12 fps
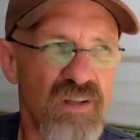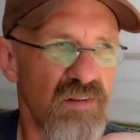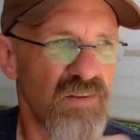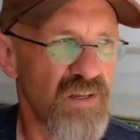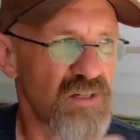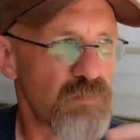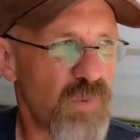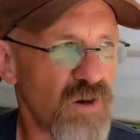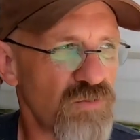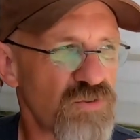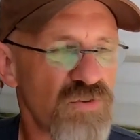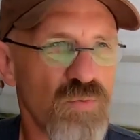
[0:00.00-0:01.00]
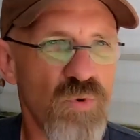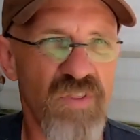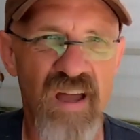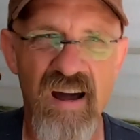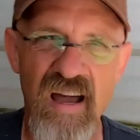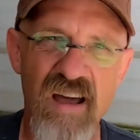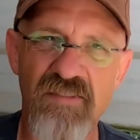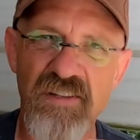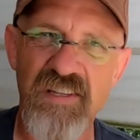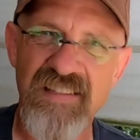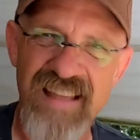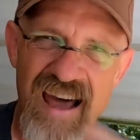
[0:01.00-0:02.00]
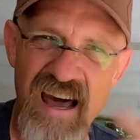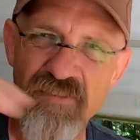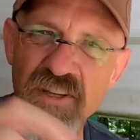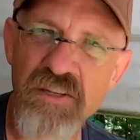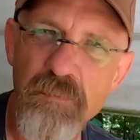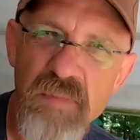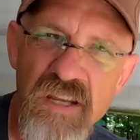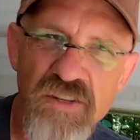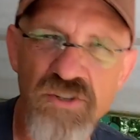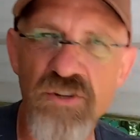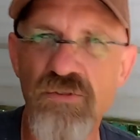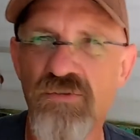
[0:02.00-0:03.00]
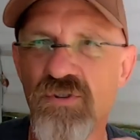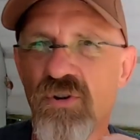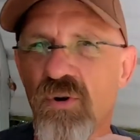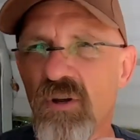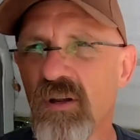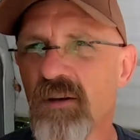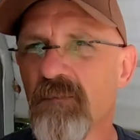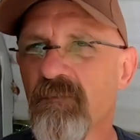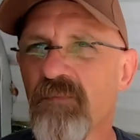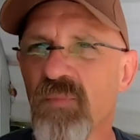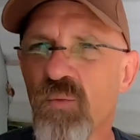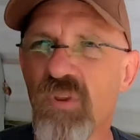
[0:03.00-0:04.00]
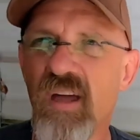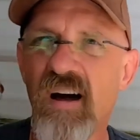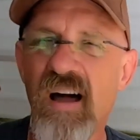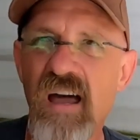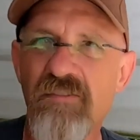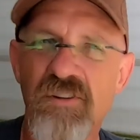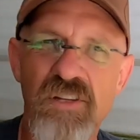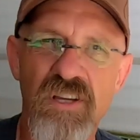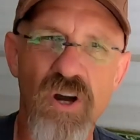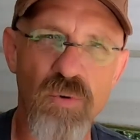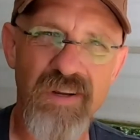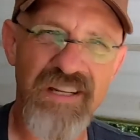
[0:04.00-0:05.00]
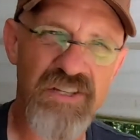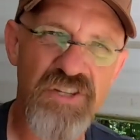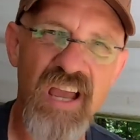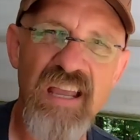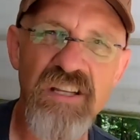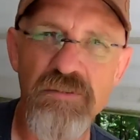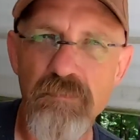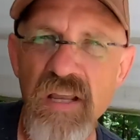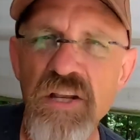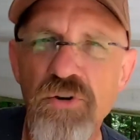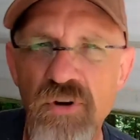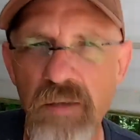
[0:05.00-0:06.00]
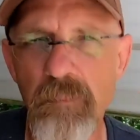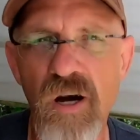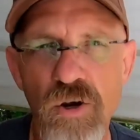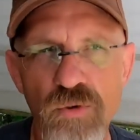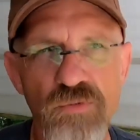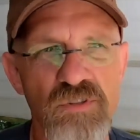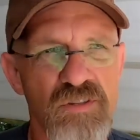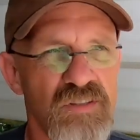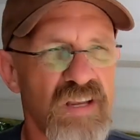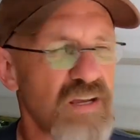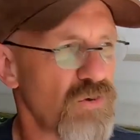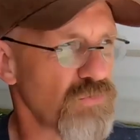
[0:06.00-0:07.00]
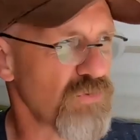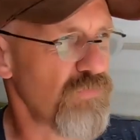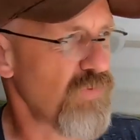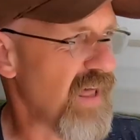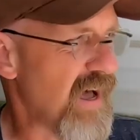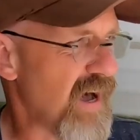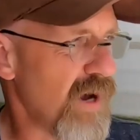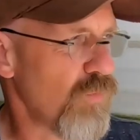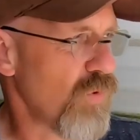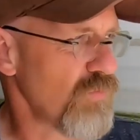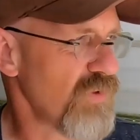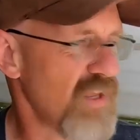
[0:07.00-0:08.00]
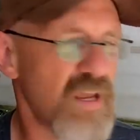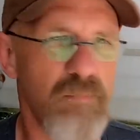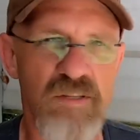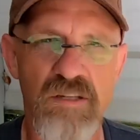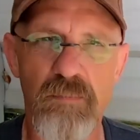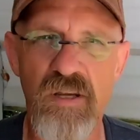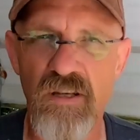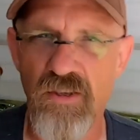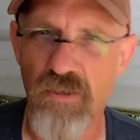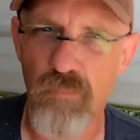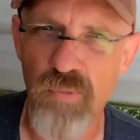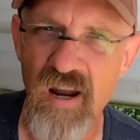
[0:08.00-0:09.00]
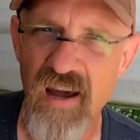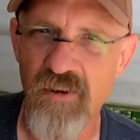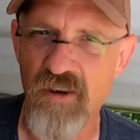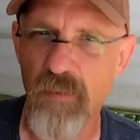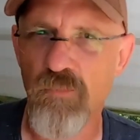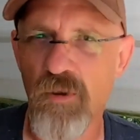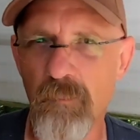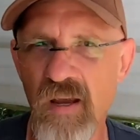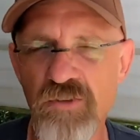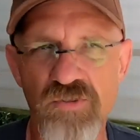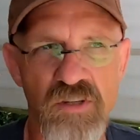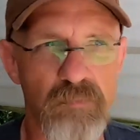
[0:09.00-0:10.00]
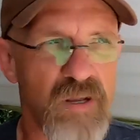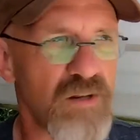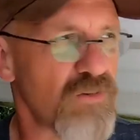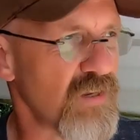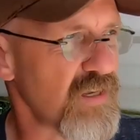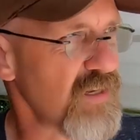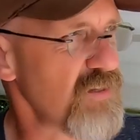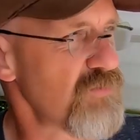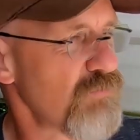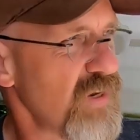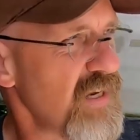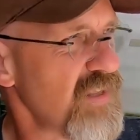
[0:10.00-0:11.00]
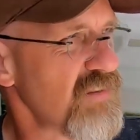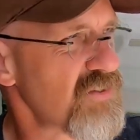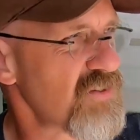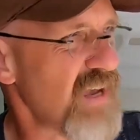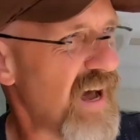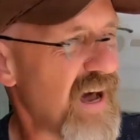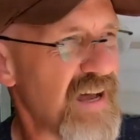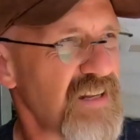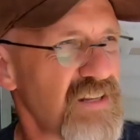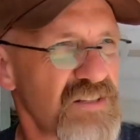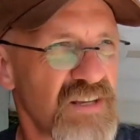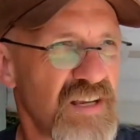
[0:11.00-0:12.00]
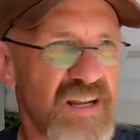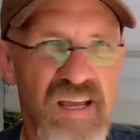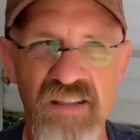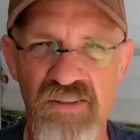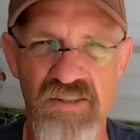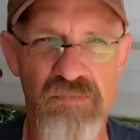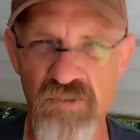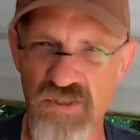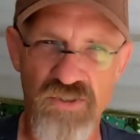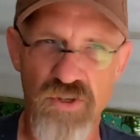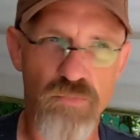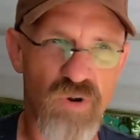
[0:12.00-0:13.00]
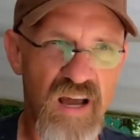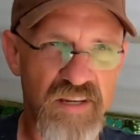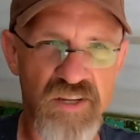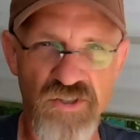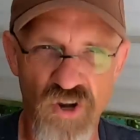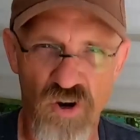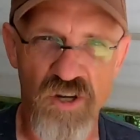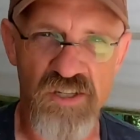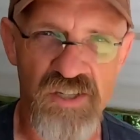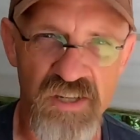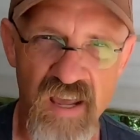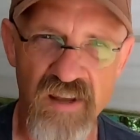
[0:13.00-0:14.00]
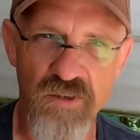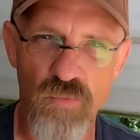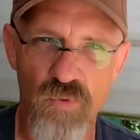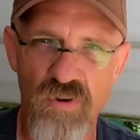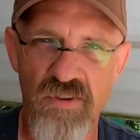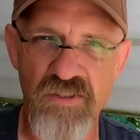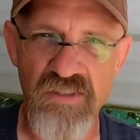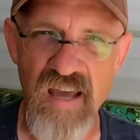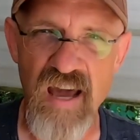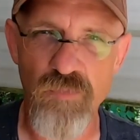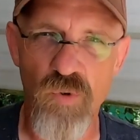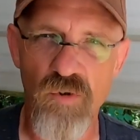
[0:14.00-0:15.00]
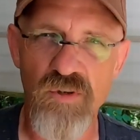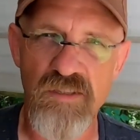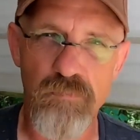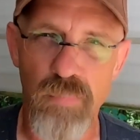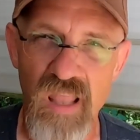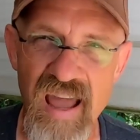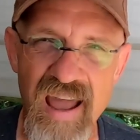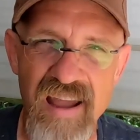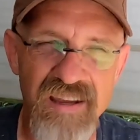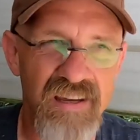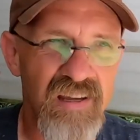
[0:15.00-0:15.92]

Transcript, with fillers: the exposure without having to dive into menus and without having to go in and change metering modes and say on the fly, I want the image to be a little brighter and I'm running matrix metering and it's reading the sky and it's saying, hey, this image is too bright and it darkens it down to where the sidewalk is black.